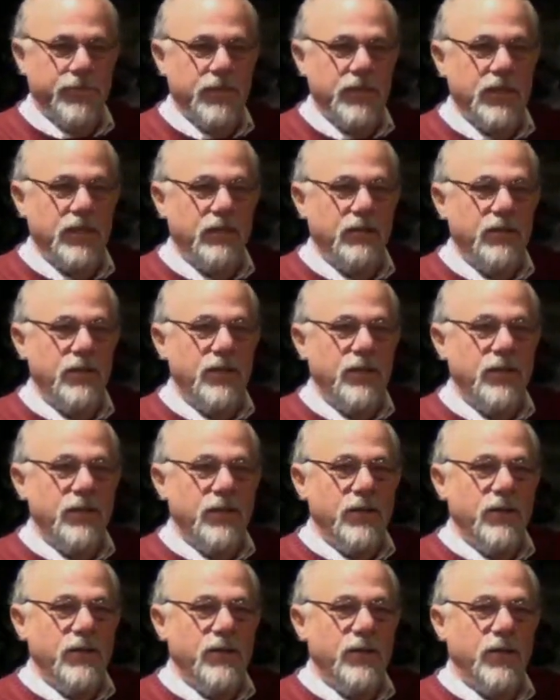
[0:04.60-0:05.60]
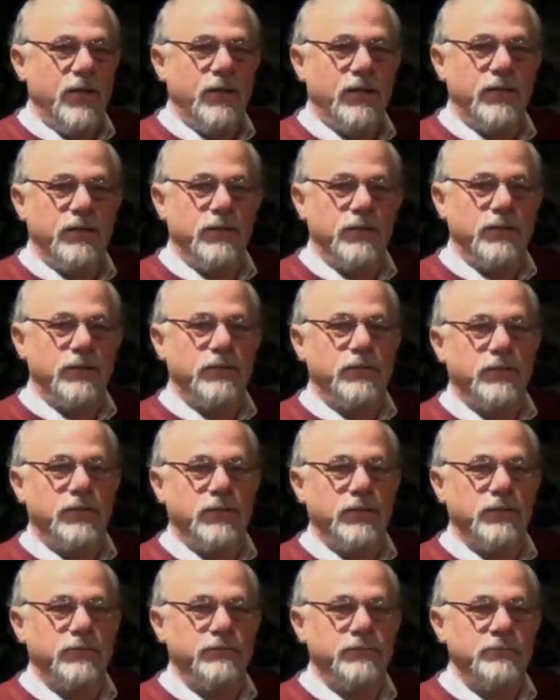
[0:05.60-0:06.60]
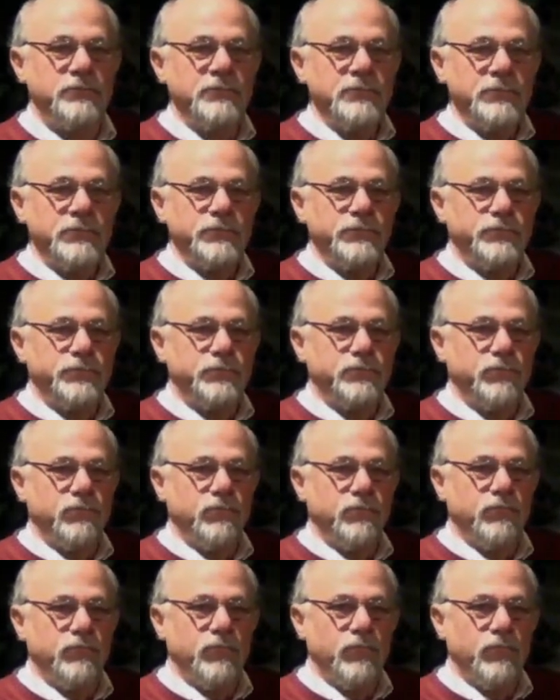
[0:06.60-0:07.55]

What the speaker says: [no speech]